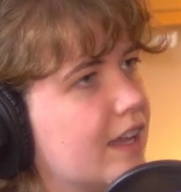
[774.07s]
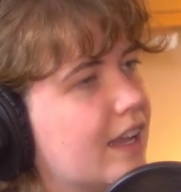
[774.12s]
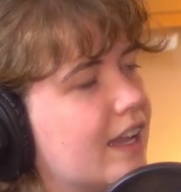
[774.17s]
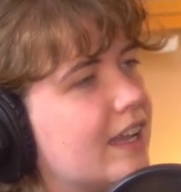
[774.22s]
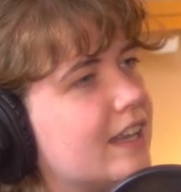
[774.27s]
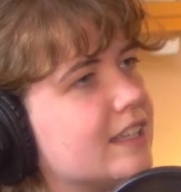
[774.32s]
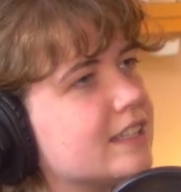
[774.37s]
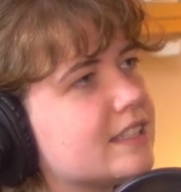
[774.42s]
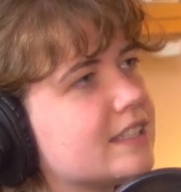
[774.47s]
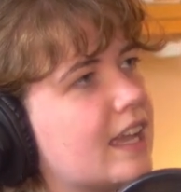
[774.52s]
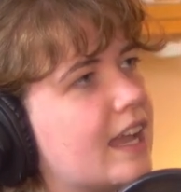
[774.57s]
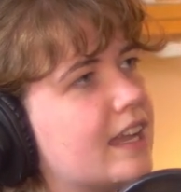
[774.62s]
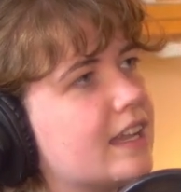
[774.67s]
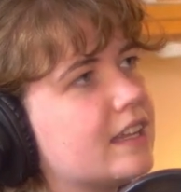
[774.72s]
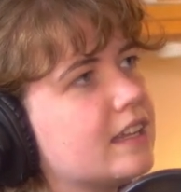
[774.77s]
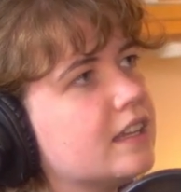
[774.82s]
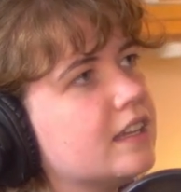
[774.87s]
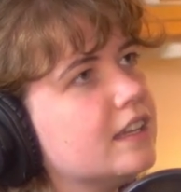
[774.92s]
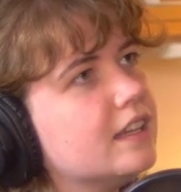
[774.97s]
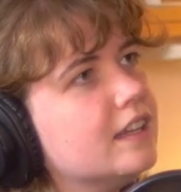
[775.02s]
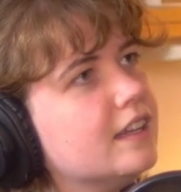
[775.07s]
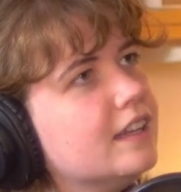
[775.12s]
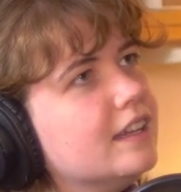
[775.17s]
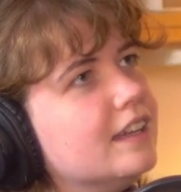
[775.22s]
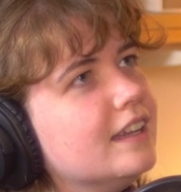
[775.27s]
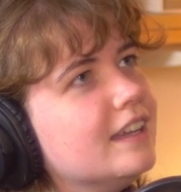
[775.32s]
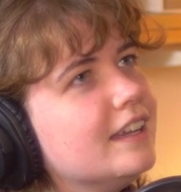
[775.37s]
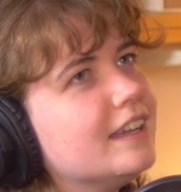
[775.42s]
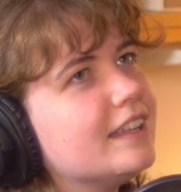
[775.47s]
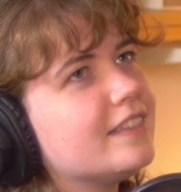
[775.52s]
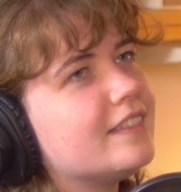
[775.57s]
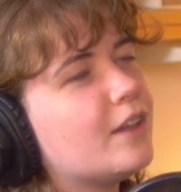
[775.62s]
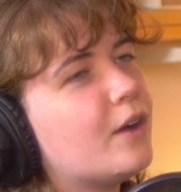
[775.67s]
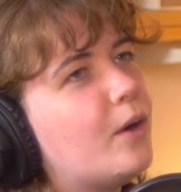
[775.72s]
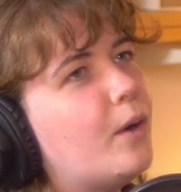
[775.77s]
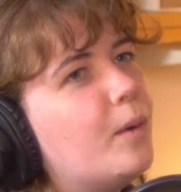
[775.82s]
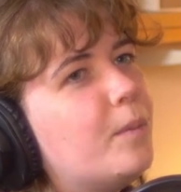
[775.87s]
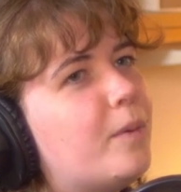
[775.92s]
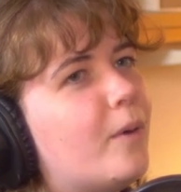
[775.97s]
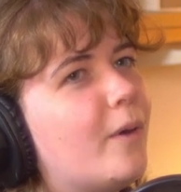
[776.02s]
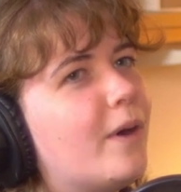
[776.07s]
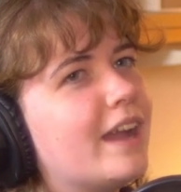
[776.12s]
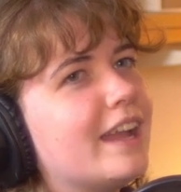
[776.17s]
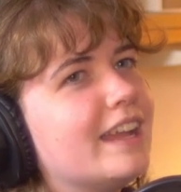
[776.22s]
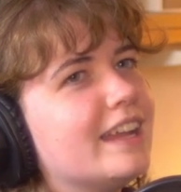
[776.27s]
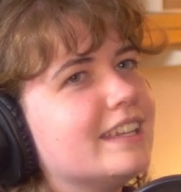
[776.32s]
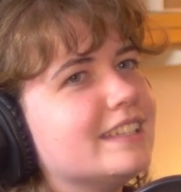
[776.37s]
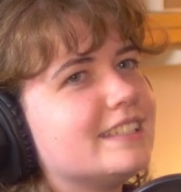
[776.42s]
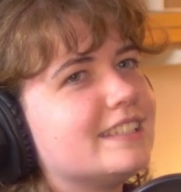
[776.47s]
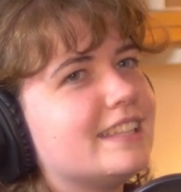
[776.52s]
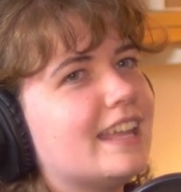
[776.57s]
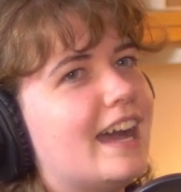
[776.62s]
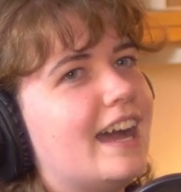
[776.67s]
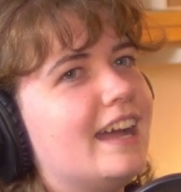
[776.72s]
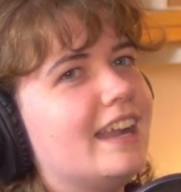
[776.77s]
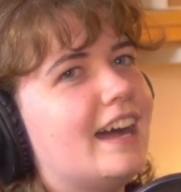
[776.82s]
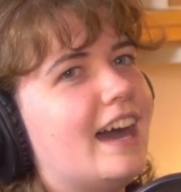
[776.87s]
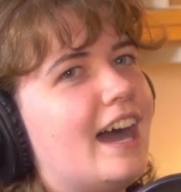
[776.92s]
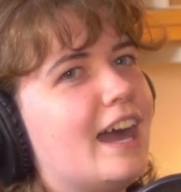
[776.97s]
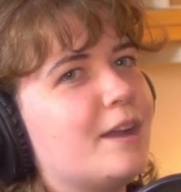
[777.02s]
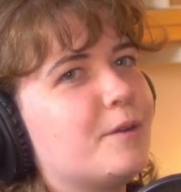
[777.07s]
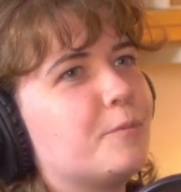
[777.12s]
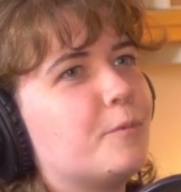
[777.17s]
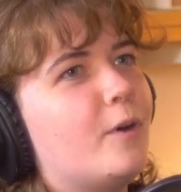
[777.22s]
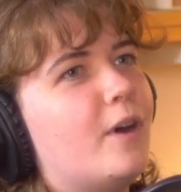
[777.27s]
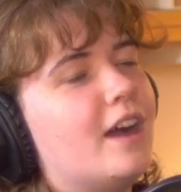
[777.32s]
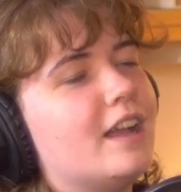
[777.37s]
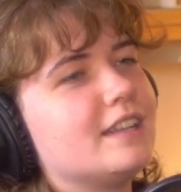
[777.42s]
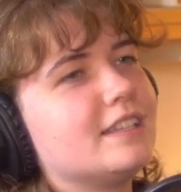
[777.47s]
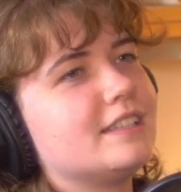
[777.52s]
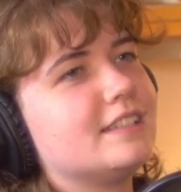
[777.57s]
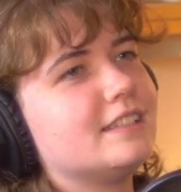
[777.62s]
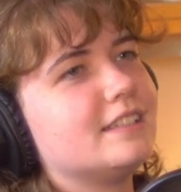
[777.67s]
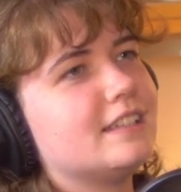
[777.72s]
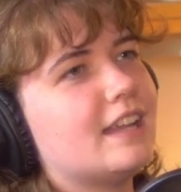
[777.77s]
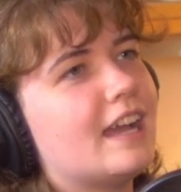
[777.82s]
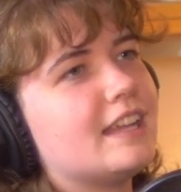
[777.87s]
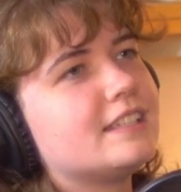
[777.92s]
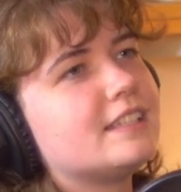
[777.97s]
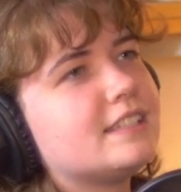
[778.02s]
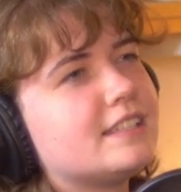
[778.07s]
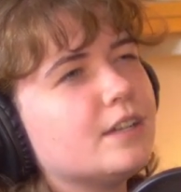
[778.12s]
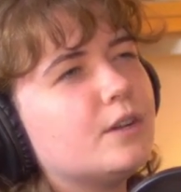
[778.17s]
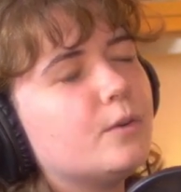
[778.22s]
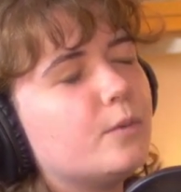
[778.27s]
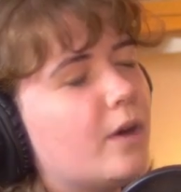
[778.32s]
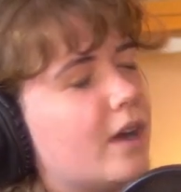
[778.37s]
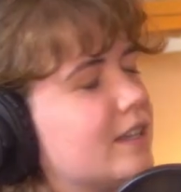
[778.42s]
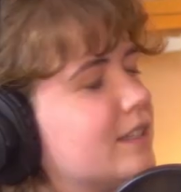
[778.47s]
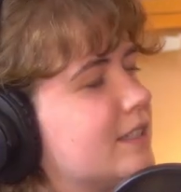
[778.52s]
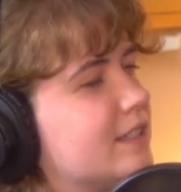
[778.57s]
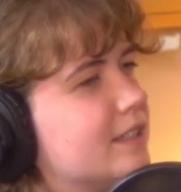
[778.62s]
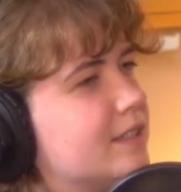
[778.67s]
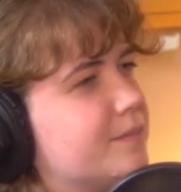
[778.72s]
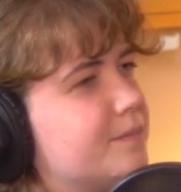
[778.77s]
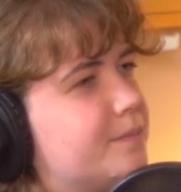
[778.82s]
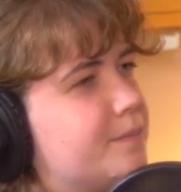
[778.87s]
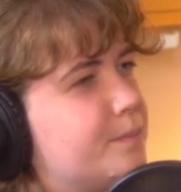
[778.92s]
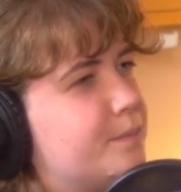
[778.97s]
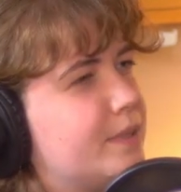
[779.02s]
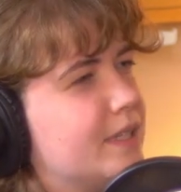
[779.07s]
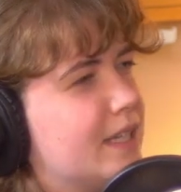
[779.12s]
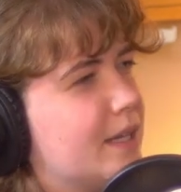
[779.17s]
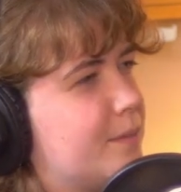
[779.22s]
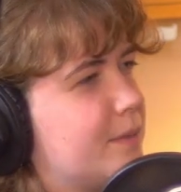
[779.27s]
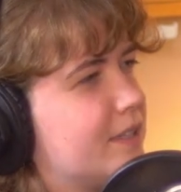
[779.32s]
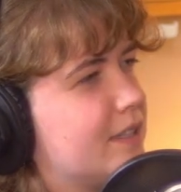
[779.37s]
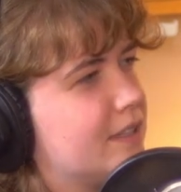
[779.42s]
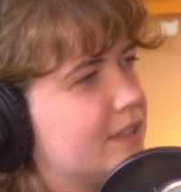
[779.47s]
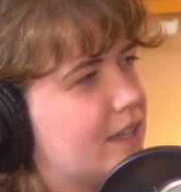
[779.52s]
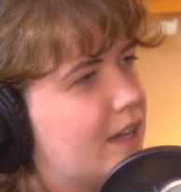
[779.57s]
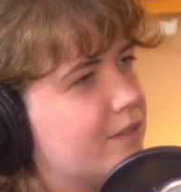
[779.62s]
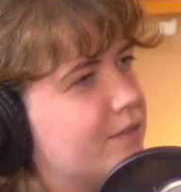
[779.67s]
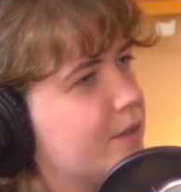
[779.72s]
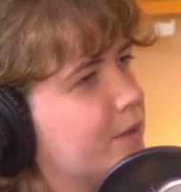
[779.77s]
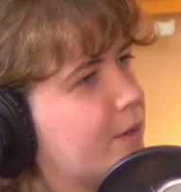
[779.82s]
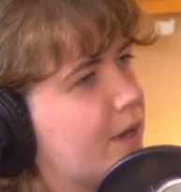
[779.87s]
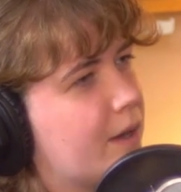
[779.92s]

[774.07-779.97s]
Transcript: And it's like the whole point is that I still want to be able to love who I